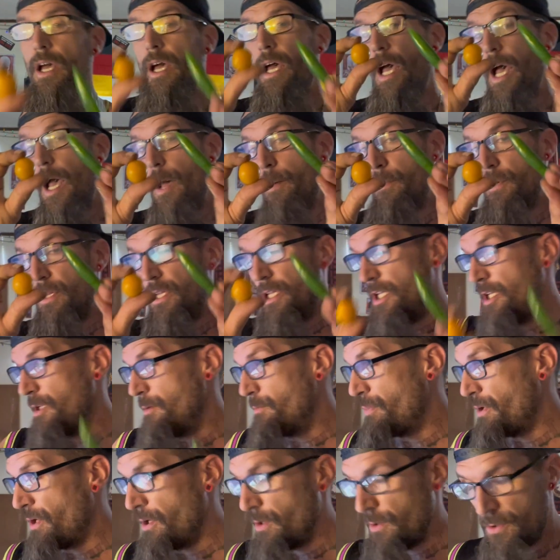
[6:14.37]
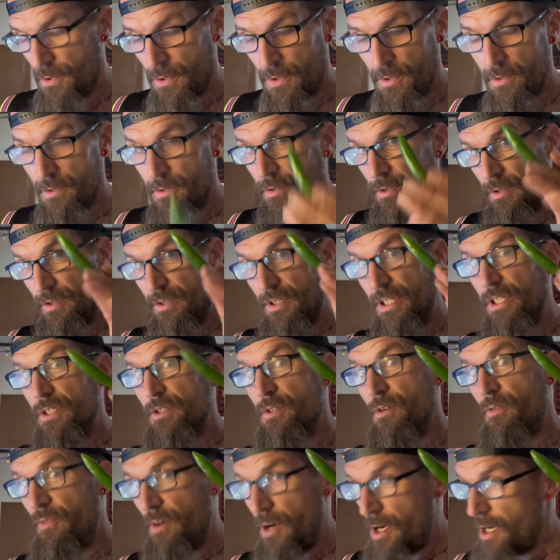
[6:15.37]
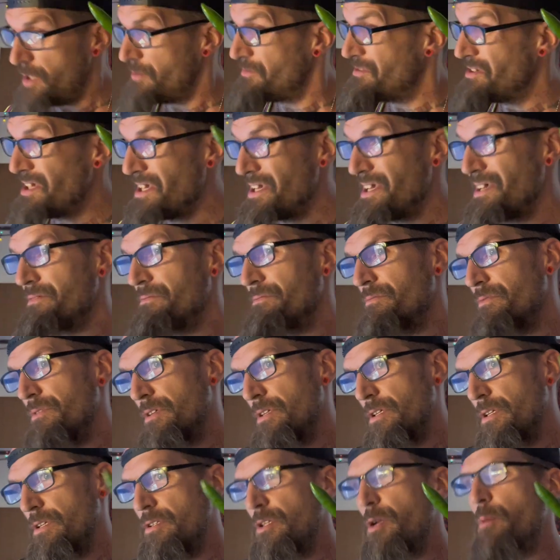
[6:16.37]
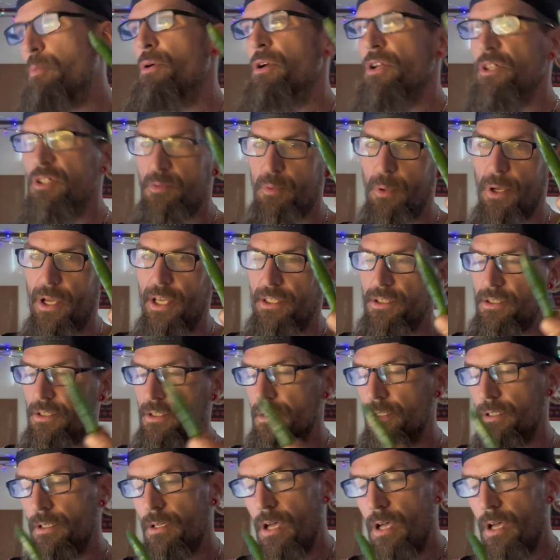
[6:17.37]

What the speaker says: I'm going to eat both. These are they're pretty spicy.